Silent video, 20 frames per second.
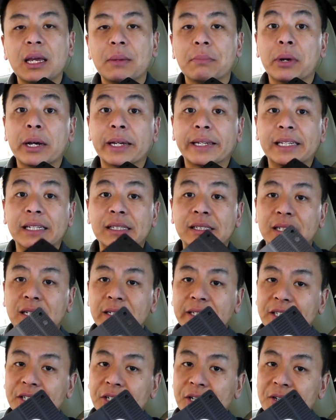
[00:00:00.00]
My kids
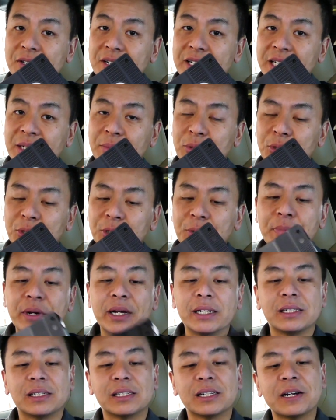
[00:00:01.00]
certainly don't anymore,
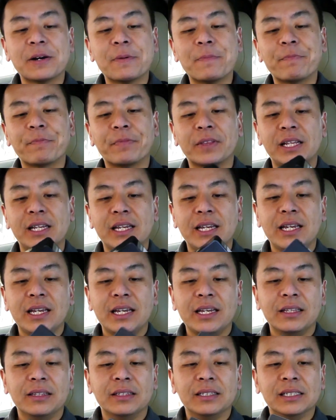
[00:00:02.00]
but um,
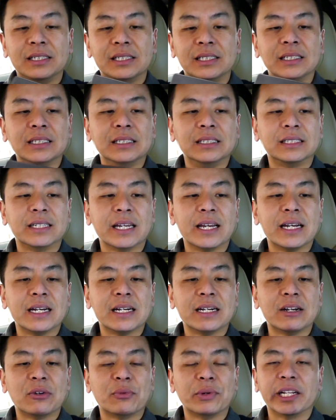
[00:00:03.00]
this is
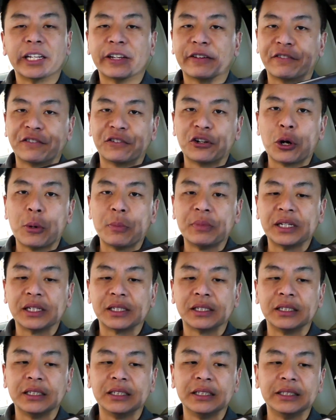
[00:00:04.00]
uh, a relic from
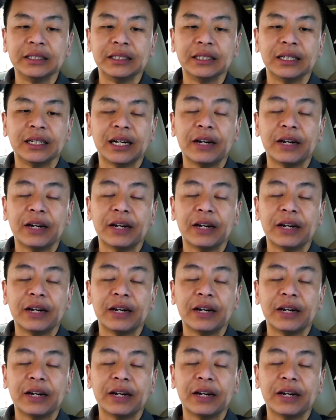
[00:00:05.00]
yesteryear.